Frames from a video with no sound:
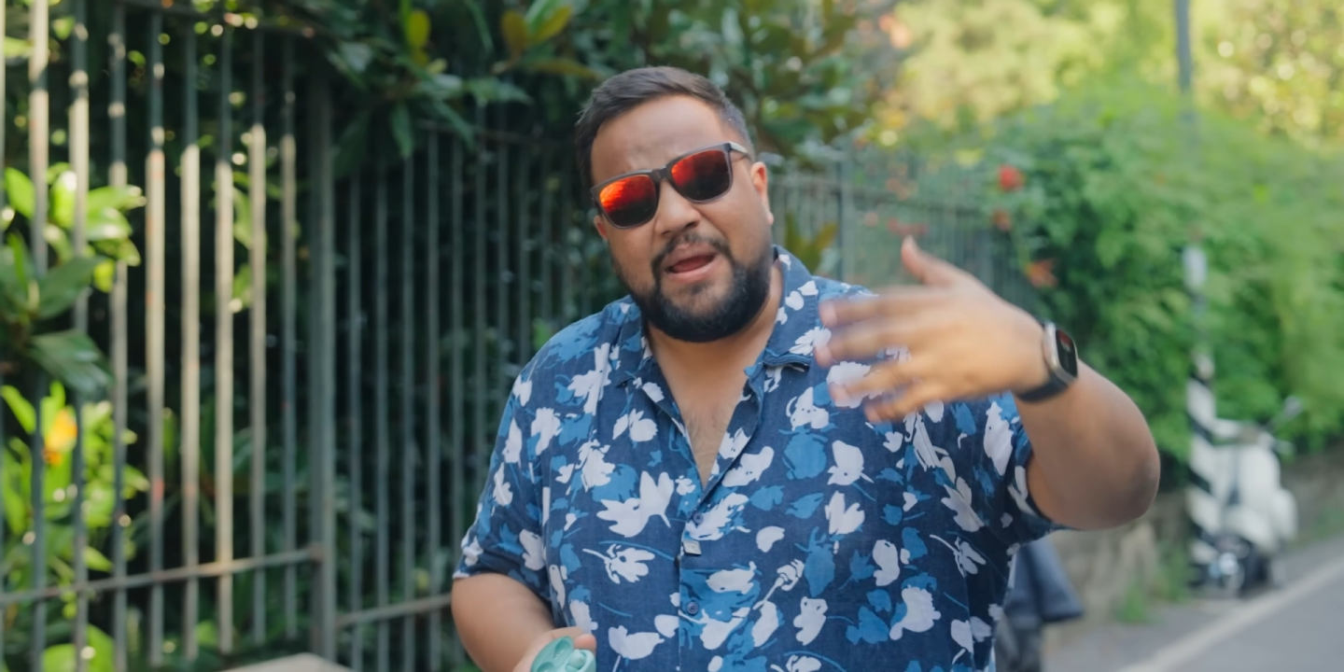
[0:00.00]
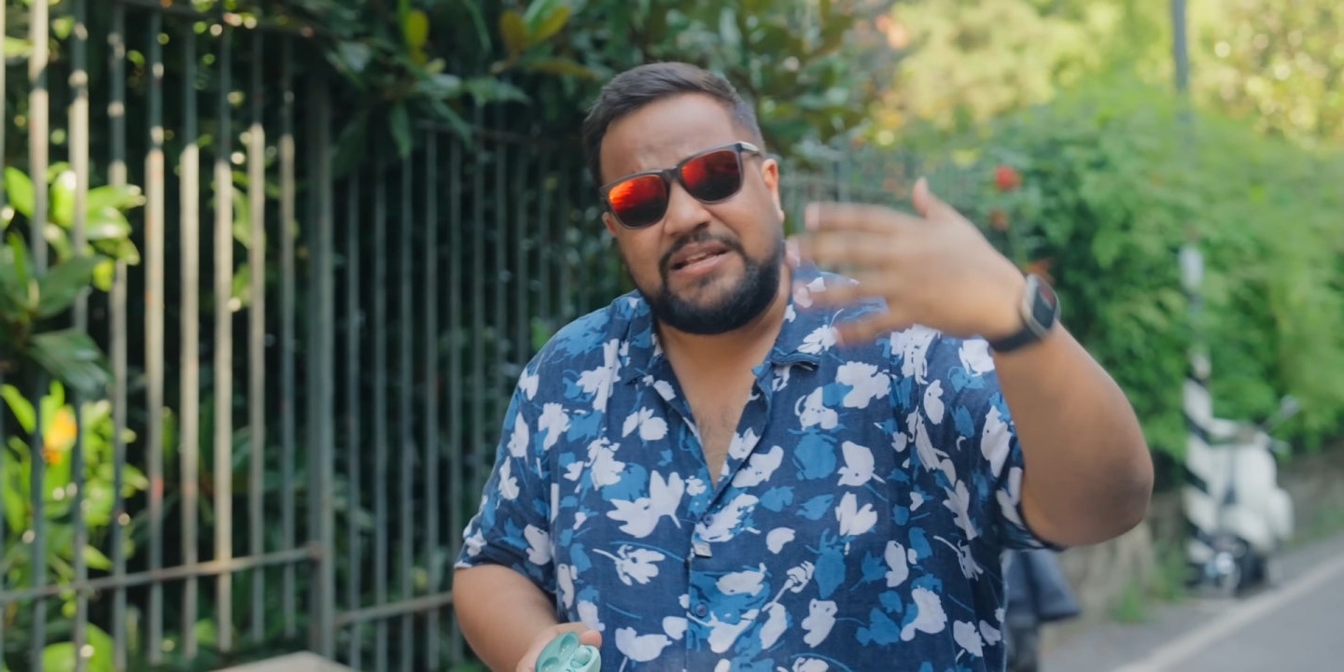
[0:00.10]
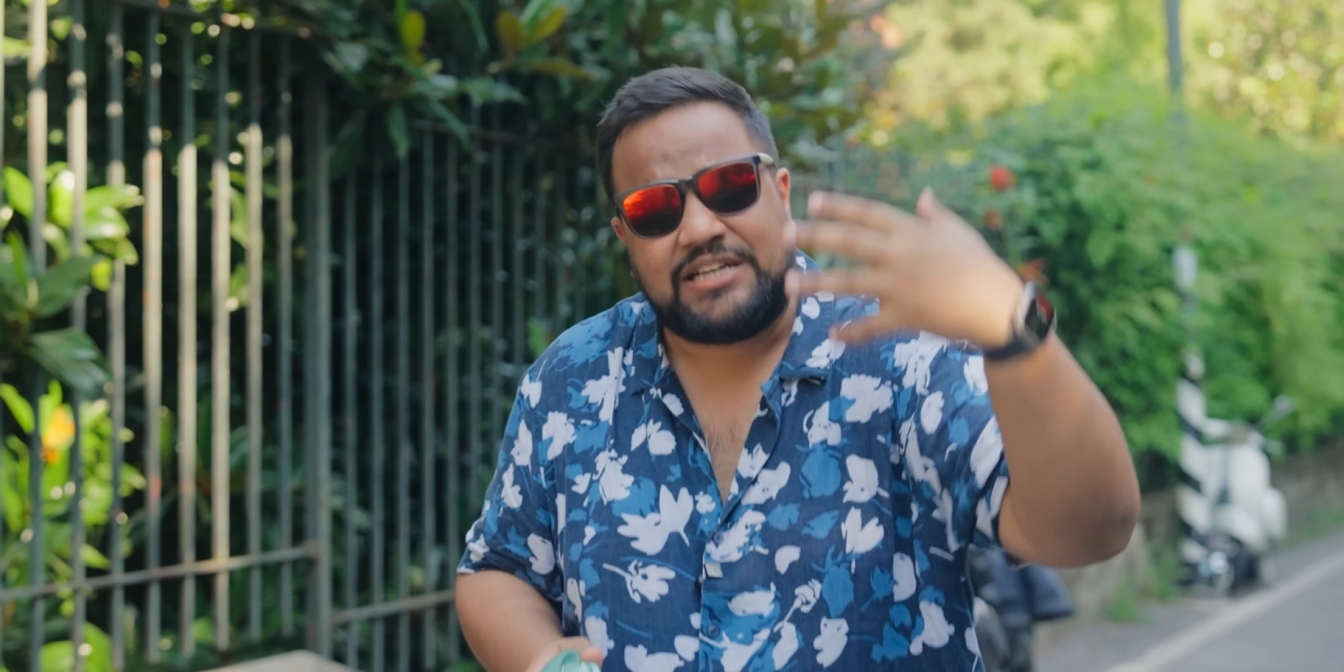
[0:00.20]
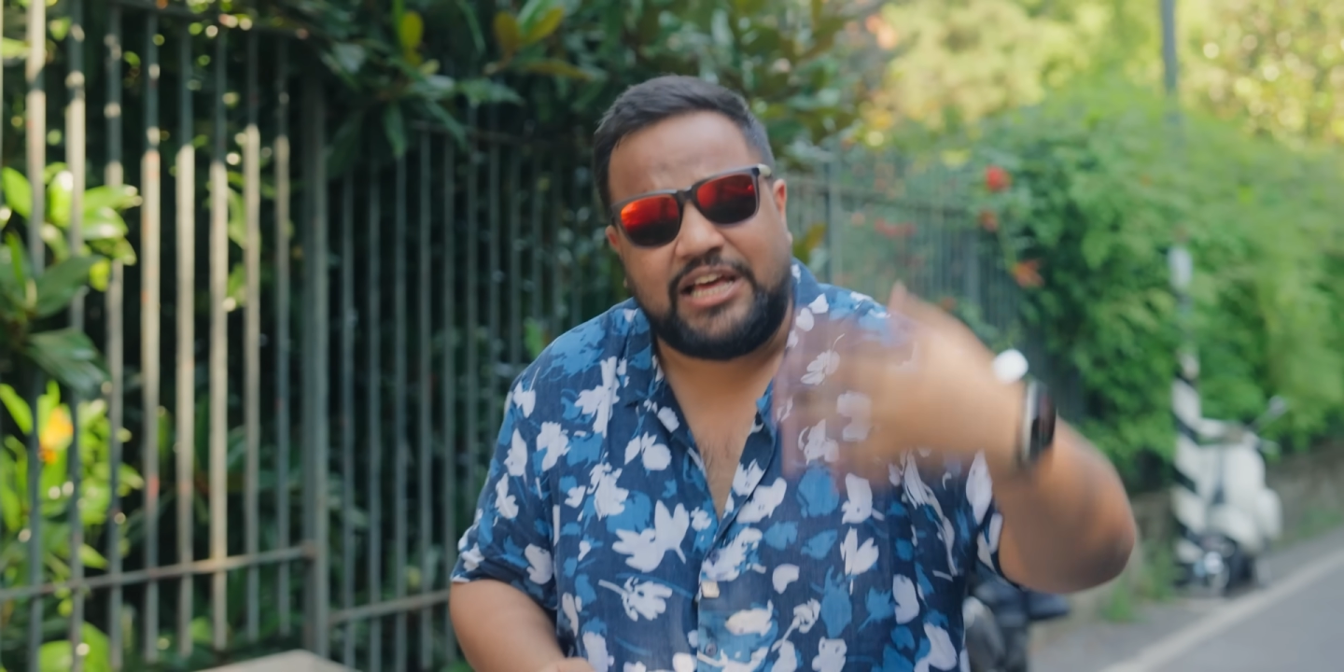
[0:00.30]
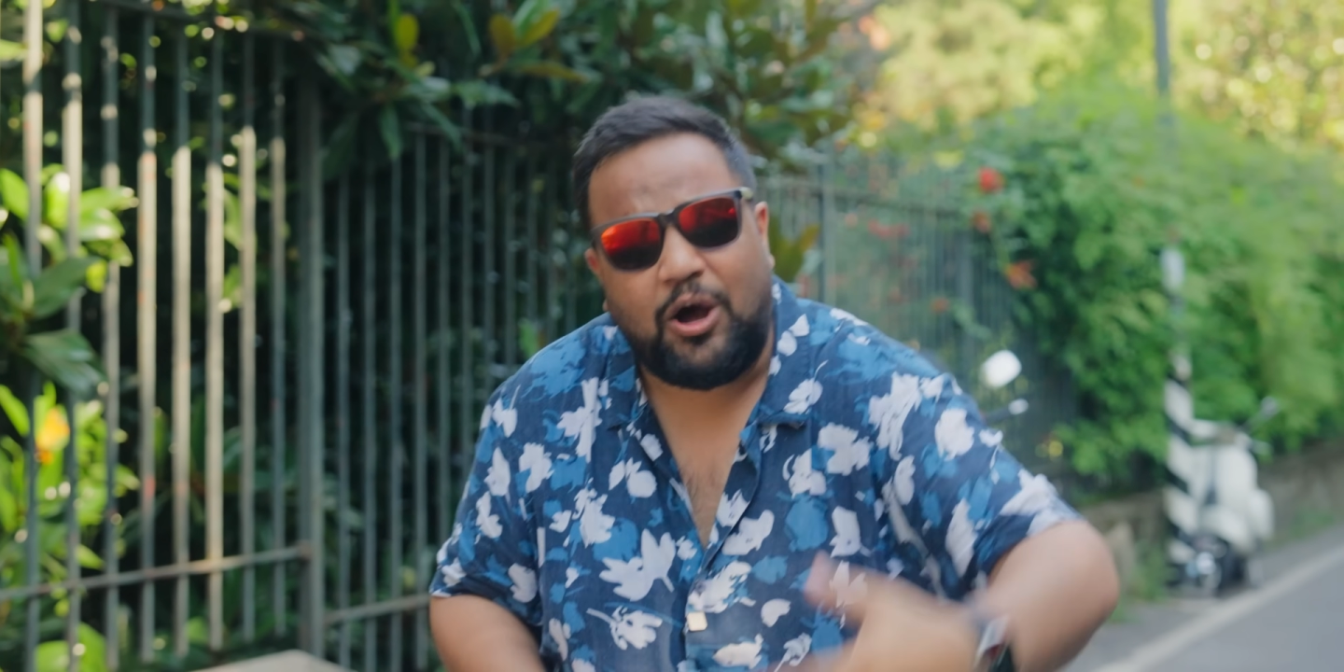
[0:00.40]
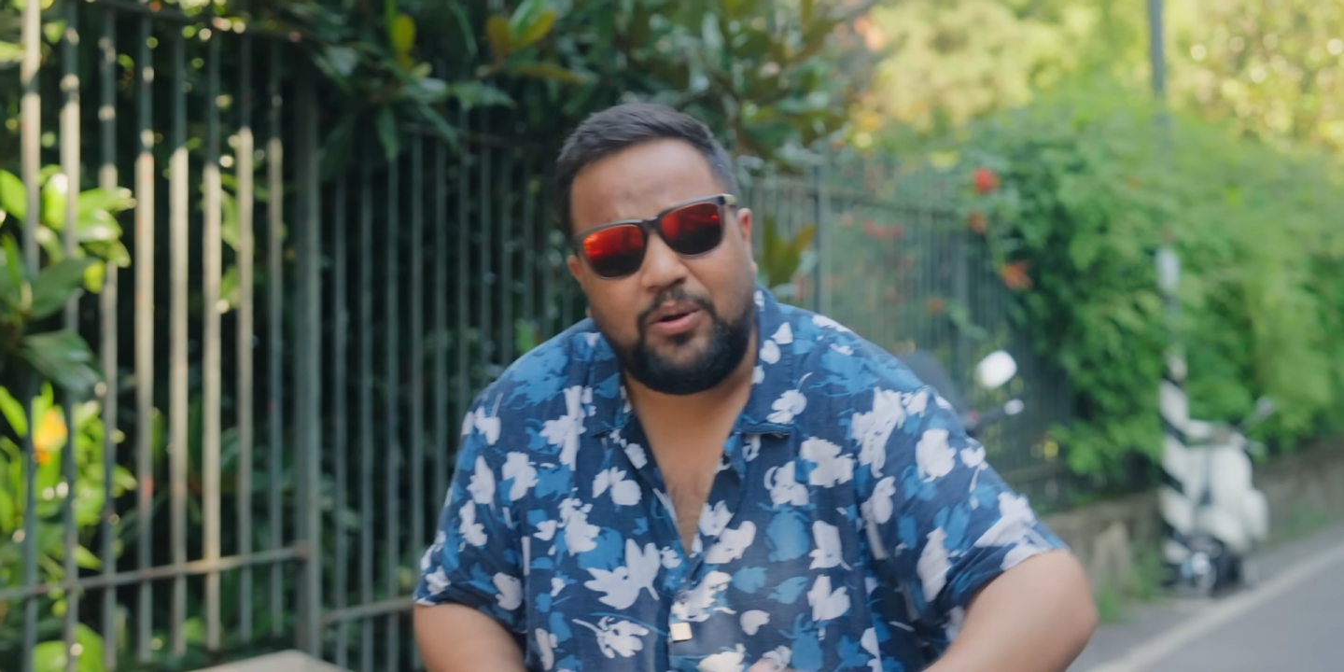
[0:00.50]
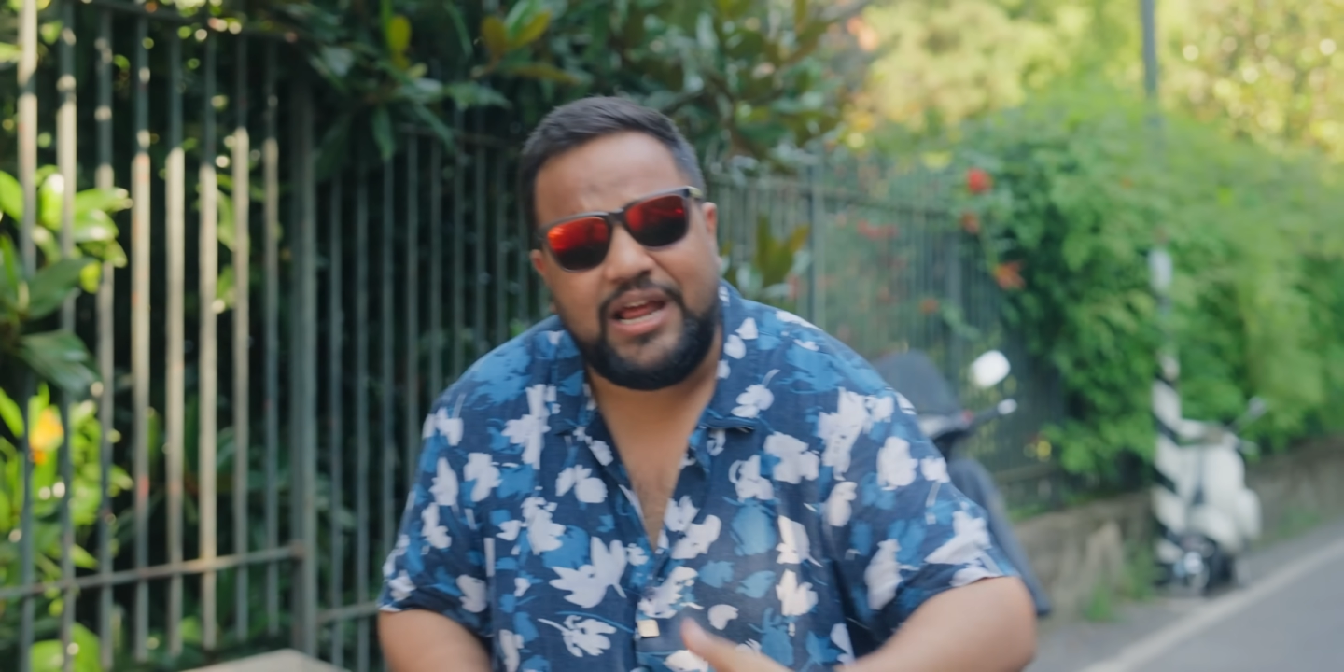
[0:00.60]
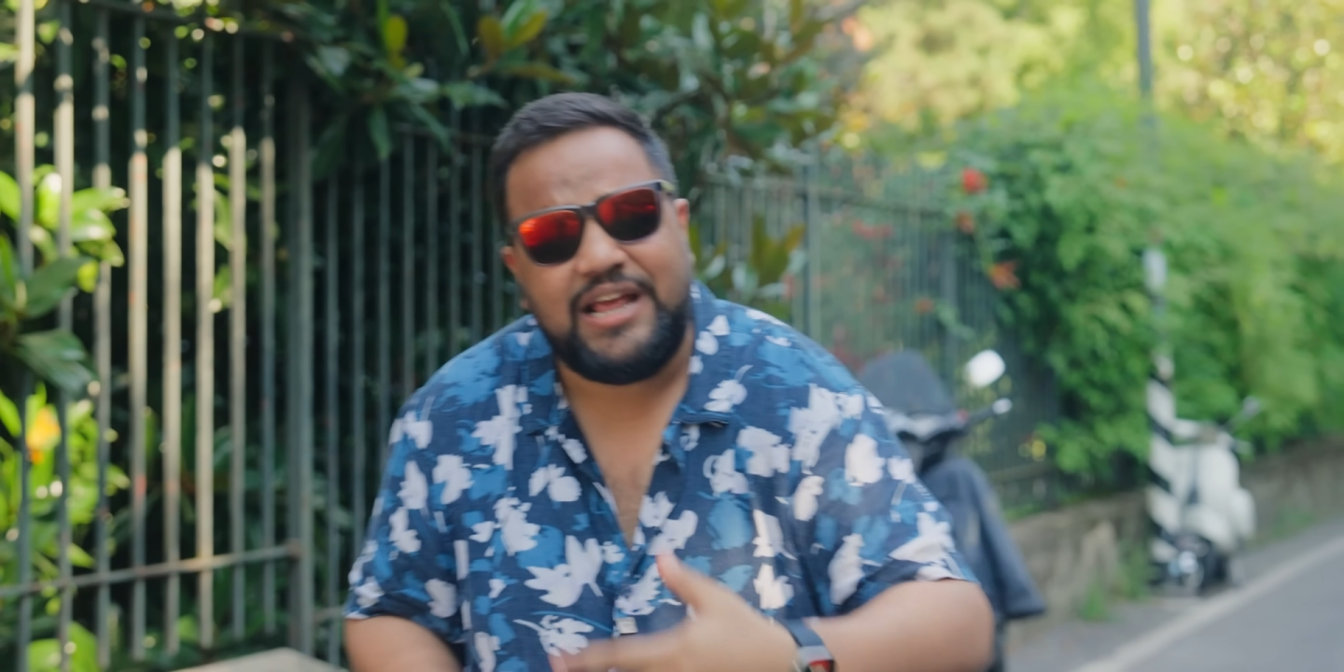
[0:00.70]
bass growl